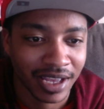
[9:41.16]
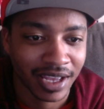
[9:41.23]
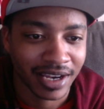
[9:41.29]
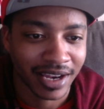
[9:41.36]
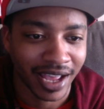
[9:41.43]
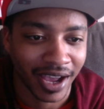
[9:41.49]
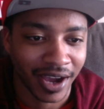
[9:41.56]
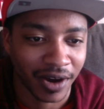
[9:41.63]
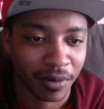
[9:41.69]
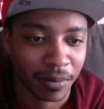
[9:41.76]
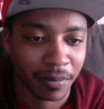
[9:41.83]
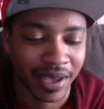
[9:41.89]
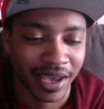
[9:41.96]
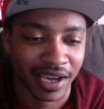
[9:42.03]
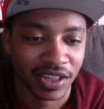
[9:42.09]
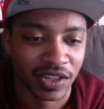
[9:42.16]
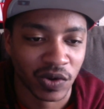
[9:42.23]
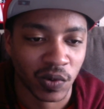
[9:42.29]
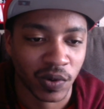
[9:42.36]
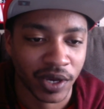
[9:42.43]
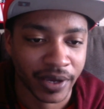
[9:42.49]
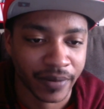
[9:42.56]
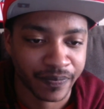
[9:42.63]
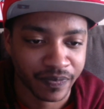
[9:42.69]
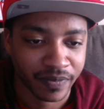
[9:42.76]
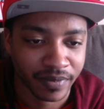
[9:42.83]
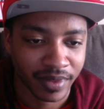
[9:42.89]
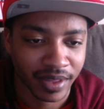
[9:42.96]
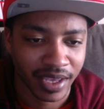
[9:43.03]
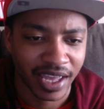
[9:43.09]
Now, back at the Quen.
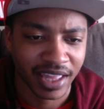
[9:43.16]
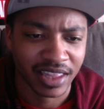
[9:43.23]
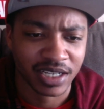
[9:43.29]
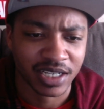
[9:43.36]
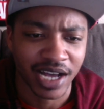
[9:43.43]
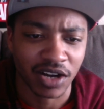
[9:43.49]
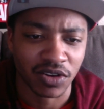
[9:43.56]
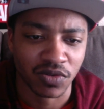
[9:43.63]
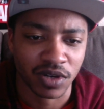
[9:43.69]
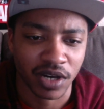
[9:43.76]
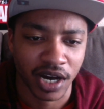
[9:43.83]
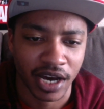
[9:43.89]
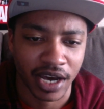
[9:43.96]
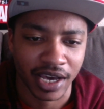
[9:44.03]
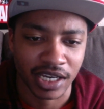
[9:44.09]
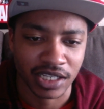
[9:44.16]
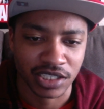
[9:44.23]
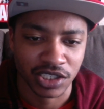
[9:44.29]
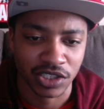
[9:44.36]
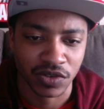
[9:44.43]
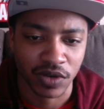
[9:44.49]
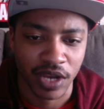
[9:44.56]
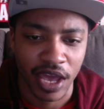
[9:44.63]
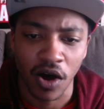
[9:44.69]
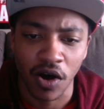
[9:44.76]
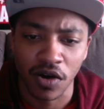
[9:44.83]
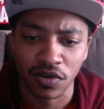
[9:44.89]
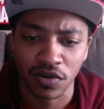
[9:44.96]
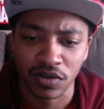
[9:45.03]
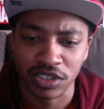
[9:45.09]
At the Gakuka HQ, they
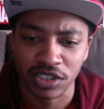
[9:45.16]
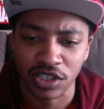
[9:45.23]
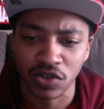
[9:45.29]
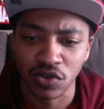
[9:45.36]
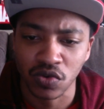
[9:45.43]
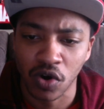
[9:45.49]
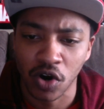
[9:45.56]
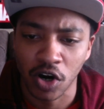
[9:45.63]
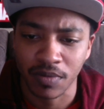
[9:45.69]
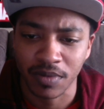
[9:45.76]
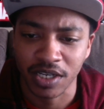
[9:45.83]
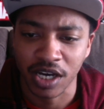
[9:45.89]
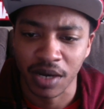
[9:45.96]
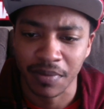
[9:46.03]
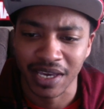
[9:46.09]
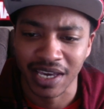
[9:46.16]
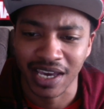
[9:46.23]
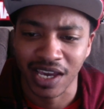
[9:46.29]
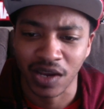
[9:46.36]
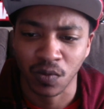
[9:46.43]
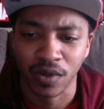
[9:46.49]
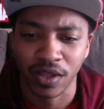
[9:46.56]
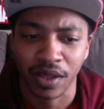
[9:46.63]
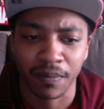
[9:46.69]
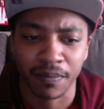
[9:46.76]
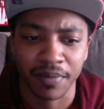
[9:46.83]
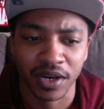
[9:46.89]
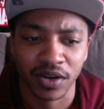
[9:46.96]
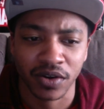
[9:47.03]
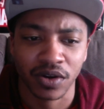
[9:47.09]
all noticed a new army coming in with a
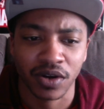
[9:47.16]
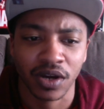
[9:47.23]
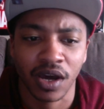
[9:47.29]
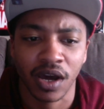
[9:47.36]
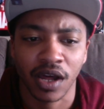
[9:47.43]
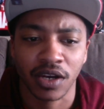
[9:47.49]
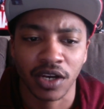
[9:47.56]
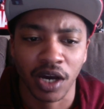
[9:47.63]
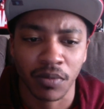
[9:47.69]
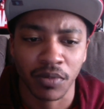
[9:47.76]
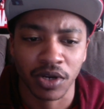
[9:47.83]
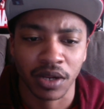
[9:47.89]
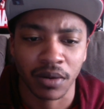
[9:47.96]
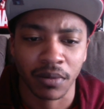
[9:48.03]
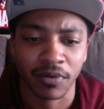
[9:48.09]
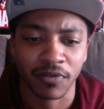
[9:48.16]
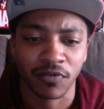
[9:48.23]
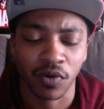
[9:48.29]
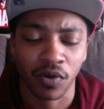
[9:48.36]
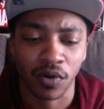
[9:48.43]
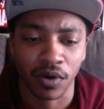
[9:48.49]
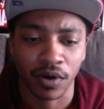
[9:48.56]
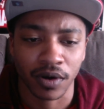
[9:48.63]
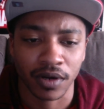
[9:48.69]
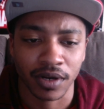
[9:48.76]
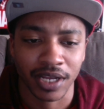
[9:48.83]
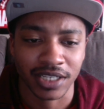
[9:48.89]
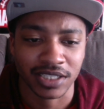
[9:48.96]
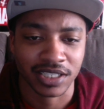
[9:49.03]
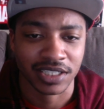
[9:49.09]
bigger number than before.
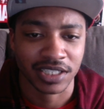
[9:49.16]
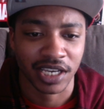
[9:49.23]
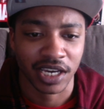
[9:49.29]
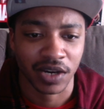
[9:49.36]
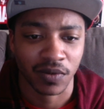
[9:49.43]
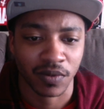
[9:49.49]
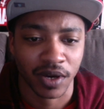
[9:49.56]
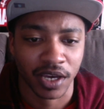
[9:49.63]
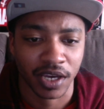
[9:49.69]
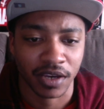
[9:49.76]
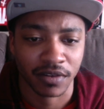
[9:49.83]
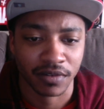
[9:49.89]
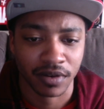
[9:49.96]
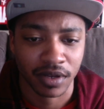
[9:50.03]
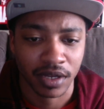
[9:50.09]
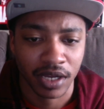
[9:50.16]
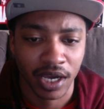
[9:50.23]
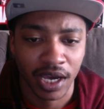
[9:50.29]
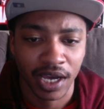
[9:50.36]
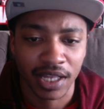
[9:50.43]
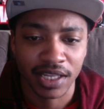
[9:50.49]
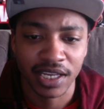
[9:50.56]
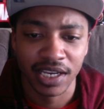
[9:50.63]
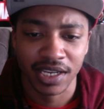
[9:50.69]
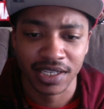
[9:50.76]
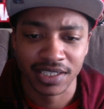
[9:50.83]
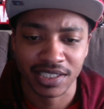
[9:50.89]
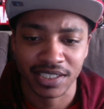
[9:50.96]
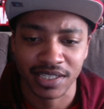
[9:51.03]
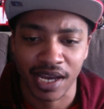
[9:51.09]
That's the second wave. Leading
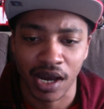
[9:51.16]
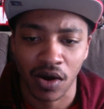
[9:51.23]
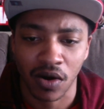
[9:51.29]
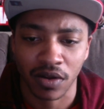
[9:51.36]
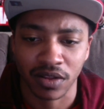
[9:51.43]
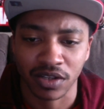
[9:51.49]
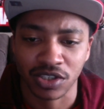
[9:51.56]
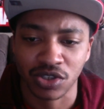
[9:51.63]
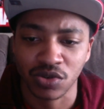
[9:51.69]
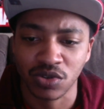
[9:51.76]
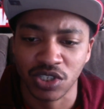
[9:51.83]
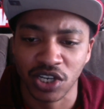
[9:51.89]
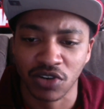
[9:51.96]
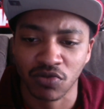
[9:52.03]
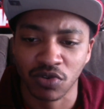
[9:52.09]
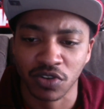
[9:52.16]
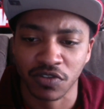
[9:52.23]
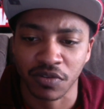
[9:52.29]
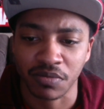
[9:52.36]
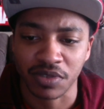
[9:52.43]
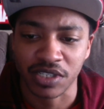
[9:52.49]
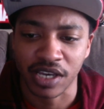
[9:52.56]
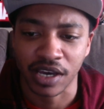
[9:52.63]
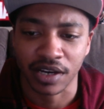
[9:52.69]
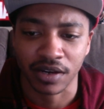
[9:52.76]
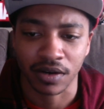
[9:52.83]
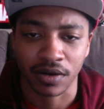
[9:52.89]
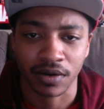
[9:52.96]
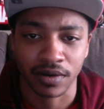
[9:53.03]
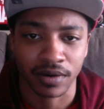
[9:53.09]
the Zhao are the two generals from
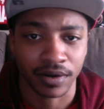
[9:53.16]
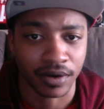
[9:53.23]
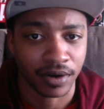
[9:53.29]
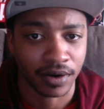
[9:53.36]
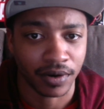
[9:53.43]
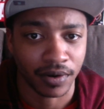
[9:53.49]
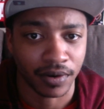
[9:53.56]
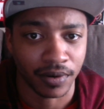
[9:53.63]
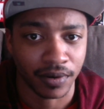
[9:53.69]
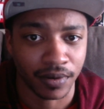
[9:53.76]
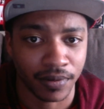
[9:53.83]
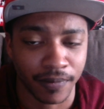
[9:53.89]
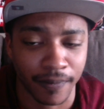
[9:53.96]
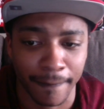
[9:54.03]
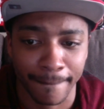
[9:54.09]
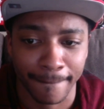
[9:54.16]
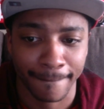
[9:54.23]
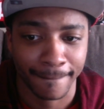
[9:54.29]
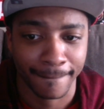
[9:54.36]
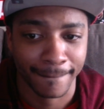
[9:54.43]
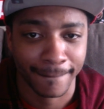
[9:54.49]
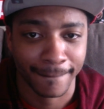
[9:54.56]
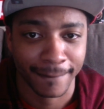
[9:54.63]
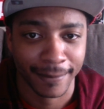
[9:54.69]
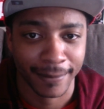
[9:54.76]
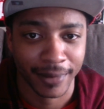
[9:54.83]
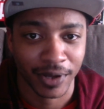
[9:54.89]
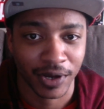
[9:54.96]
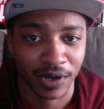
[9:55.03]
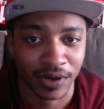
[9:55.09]
Seka. Uh-oh.
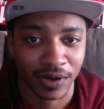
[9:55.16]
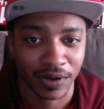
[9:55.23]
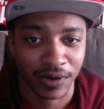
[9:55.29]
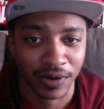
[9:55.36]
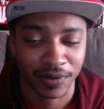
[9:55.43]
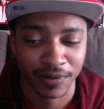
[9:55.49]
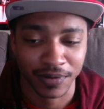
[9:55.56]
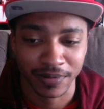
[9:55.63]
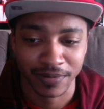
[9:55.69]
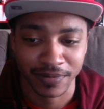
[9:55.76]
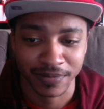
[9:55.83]
Uh-oh.